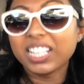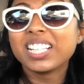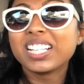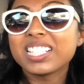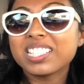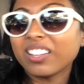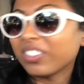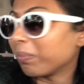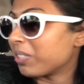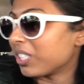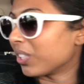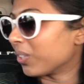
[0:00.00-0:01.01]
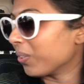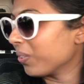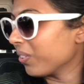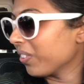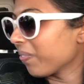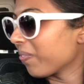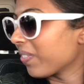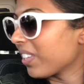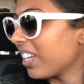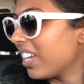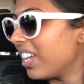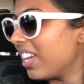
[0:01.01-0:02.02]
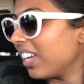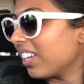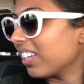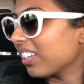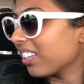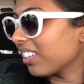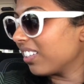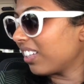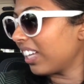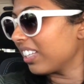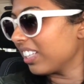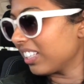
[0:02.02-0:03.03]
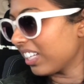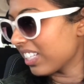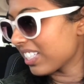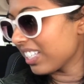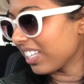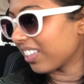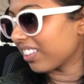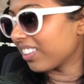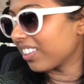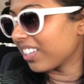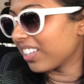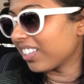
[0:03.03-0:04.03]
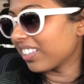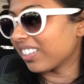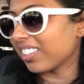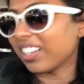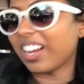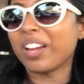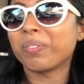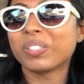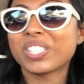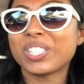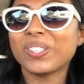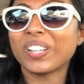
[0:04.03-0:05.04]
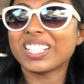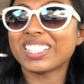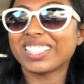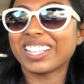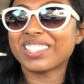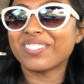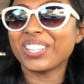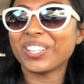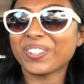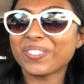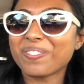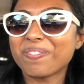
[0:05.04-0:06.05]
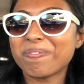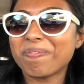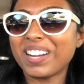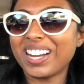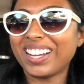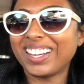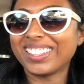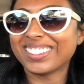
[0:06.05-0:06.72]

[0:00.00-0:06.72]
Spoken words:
sell them to you. And I think that is it. I will see you guys in the next video. Bye.